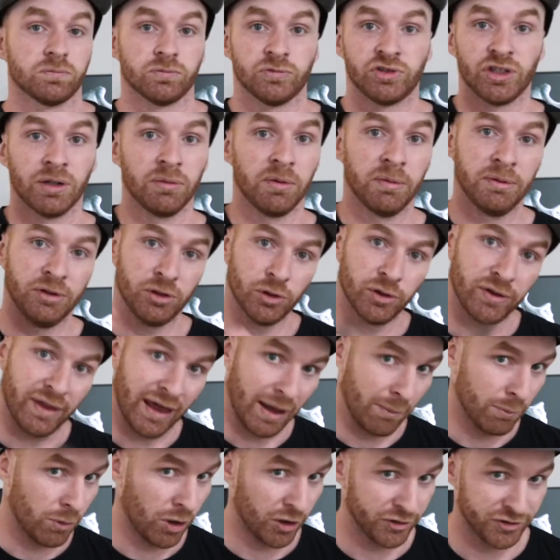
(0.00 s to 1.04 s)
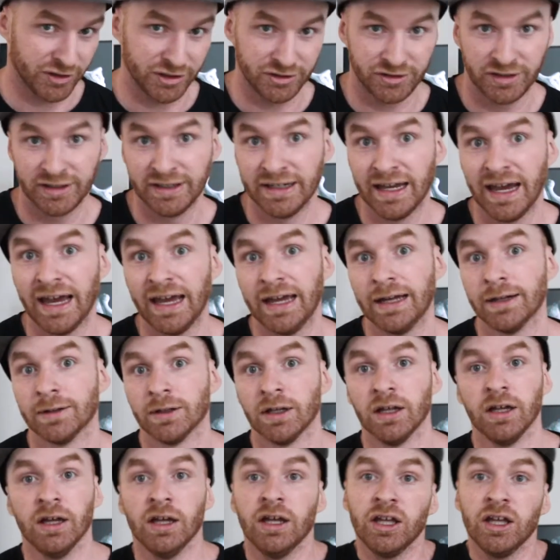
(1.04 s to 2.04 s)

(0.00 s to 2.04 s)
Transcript: So I'm going to be doing an unboxing today.